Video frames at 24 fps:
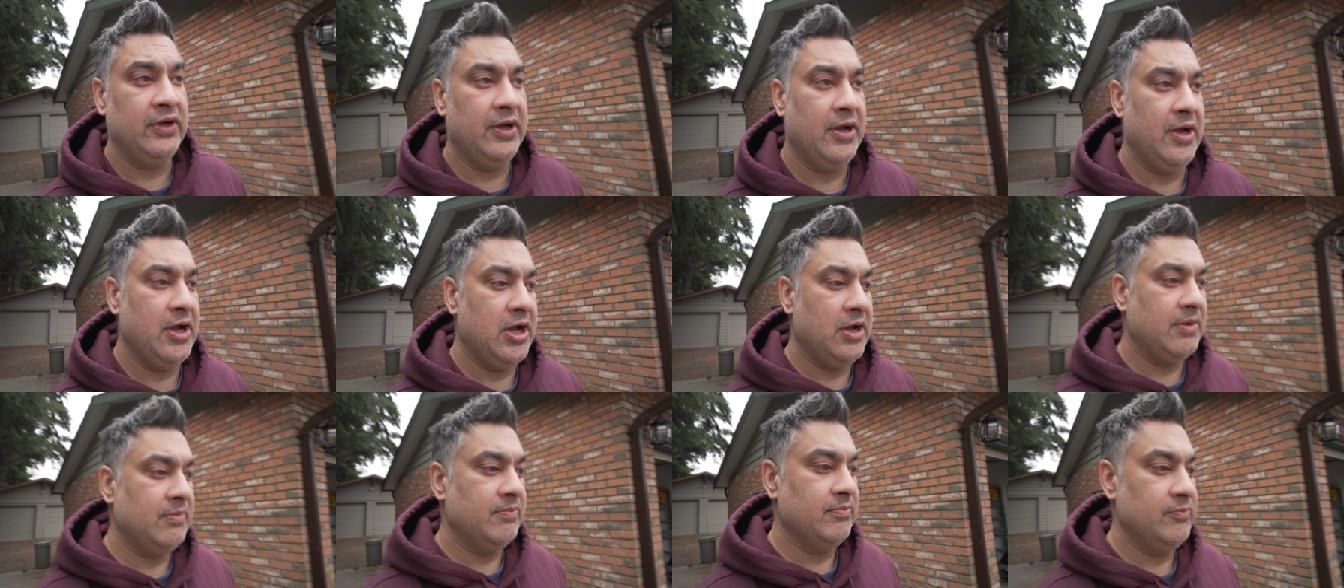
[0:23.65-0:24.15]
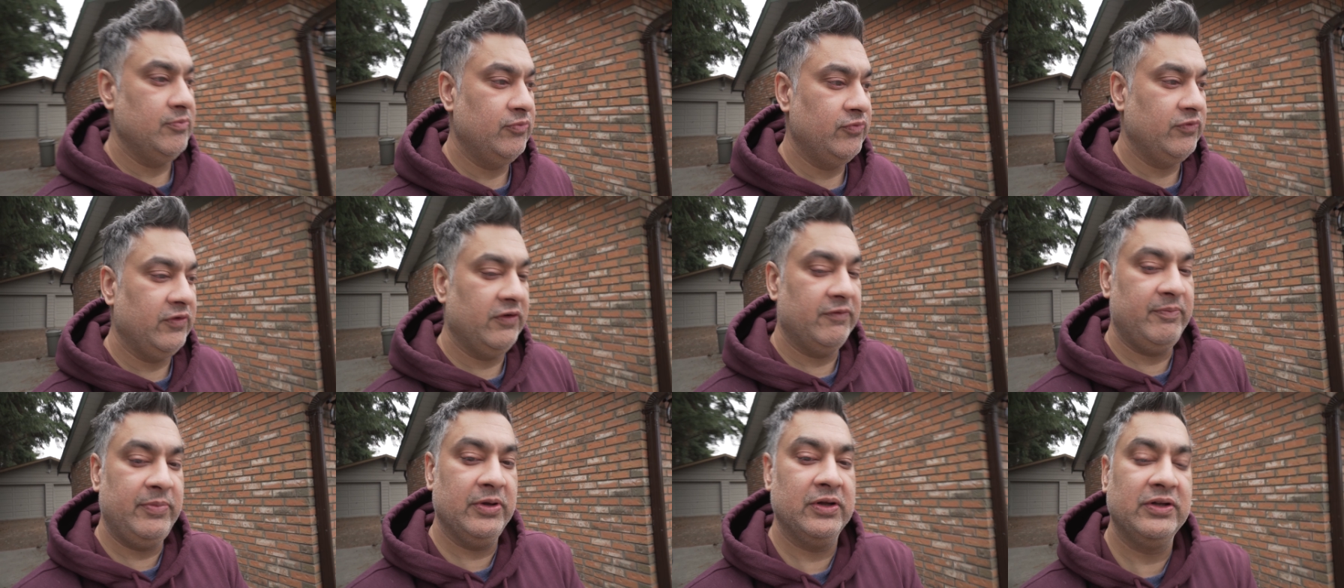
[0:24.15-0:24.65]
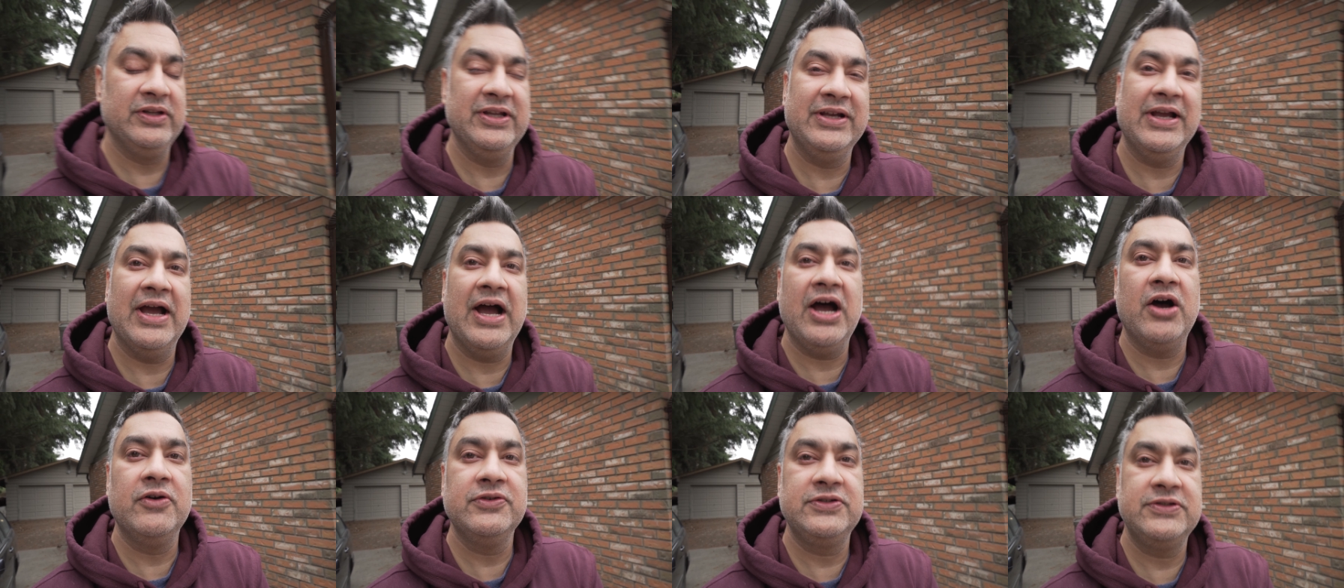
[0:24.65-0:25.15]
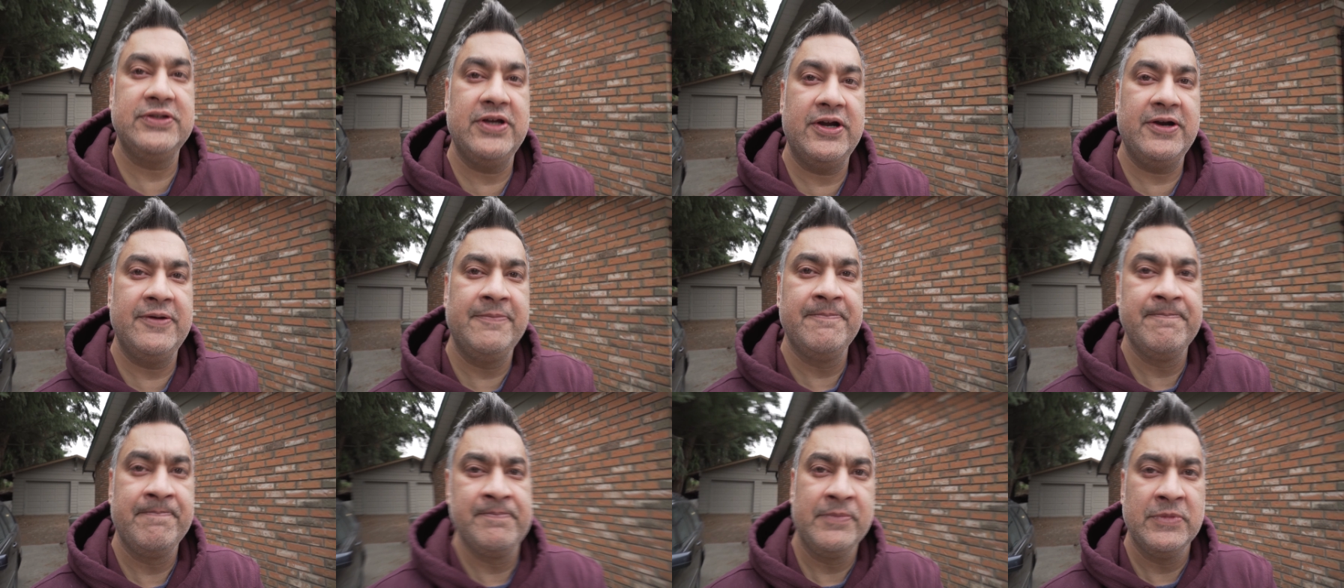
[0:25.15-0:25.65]
Um, we're building a house
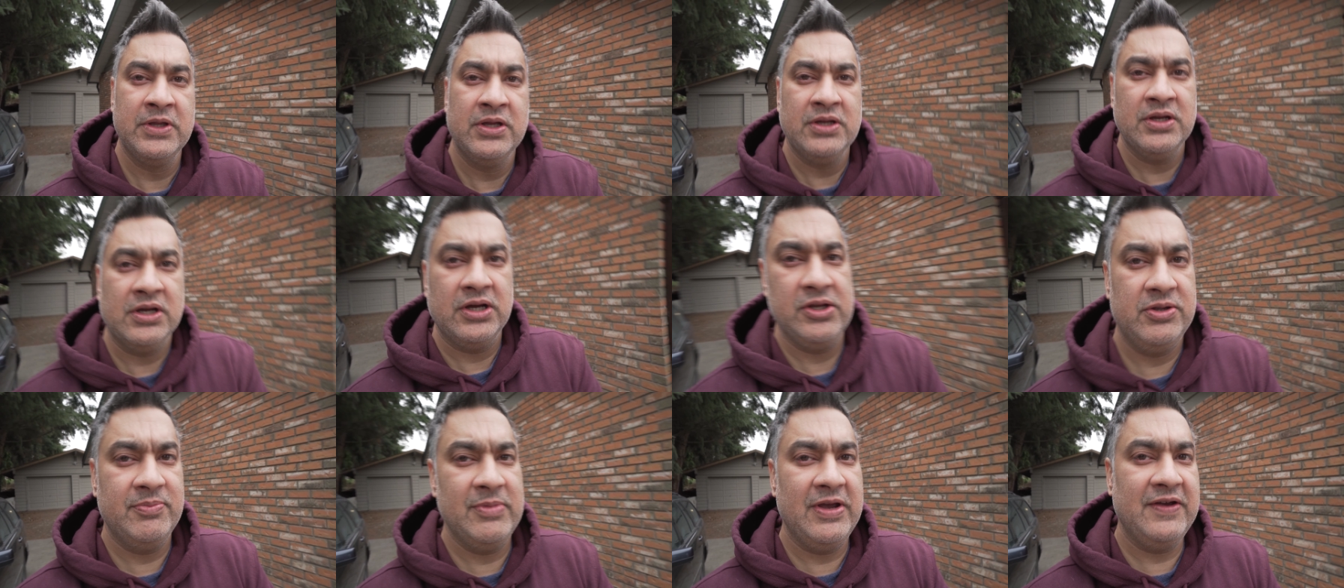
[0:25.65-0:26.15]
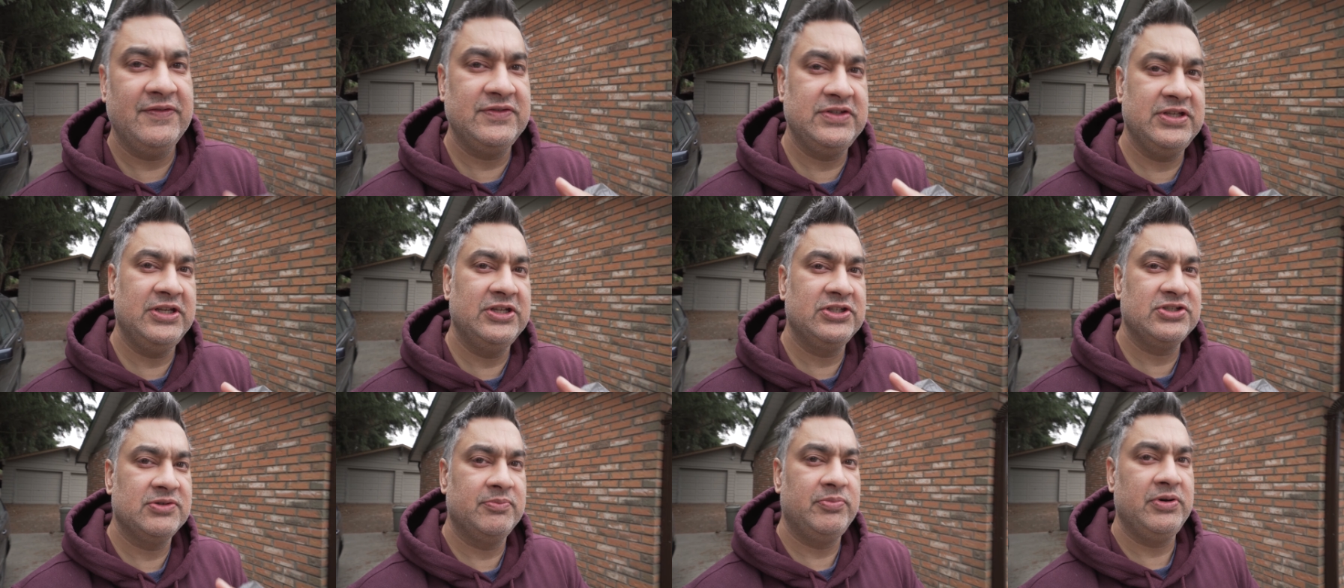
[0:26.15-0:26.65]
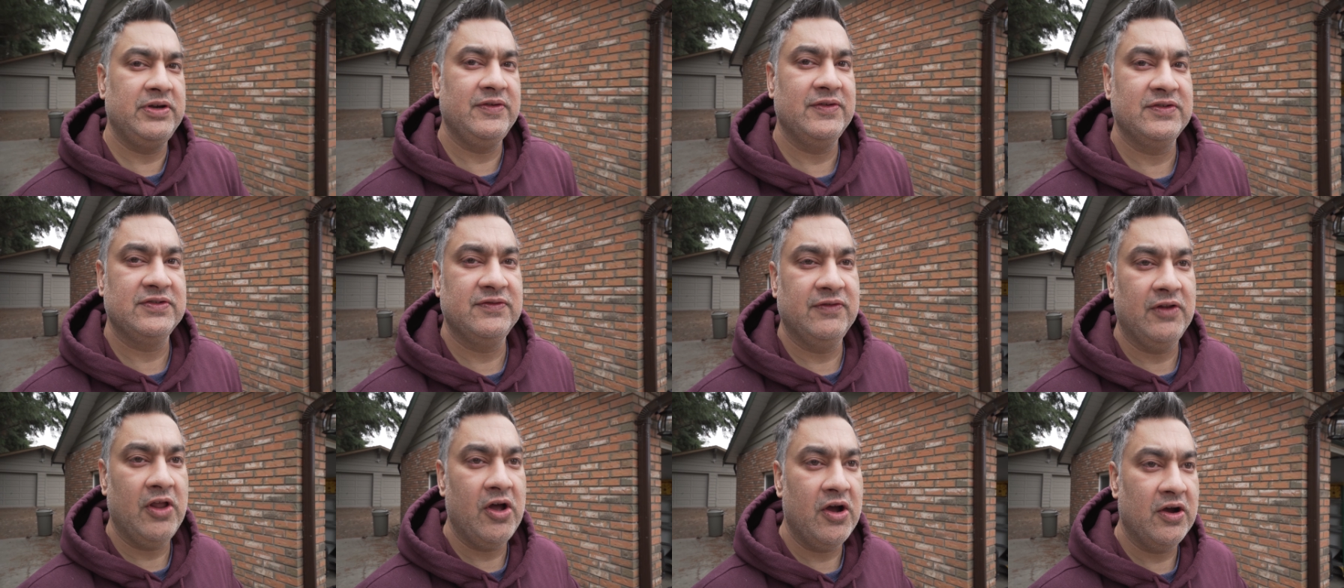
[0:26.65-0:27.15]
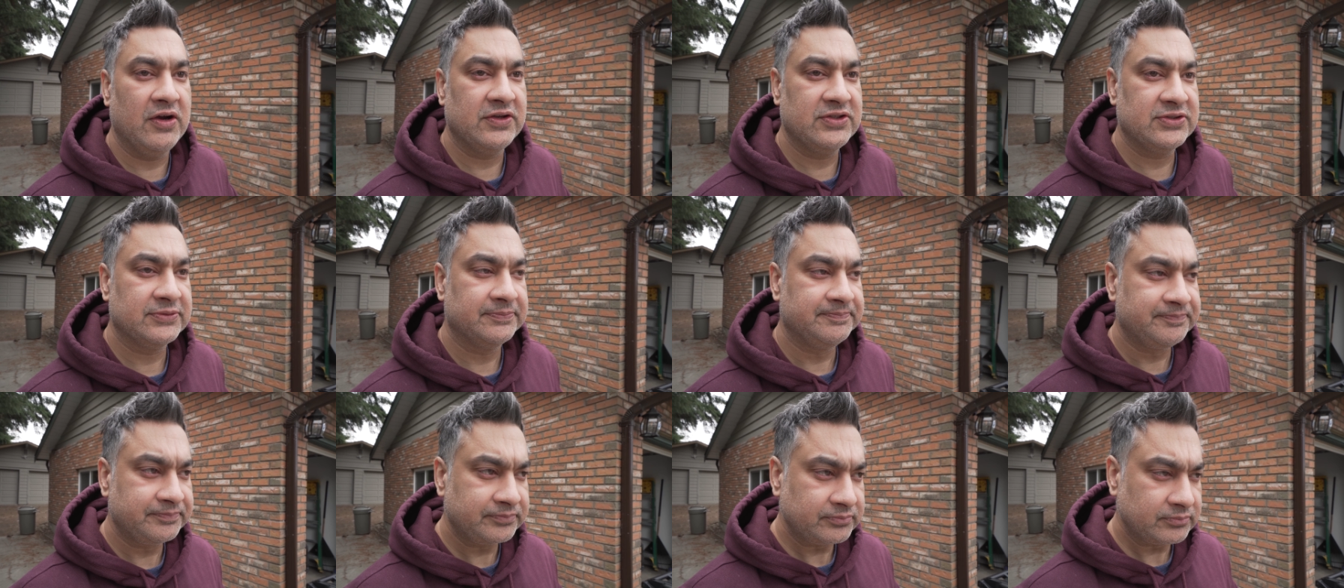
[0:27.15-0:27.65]
there. You may have seen it in previous vlogs.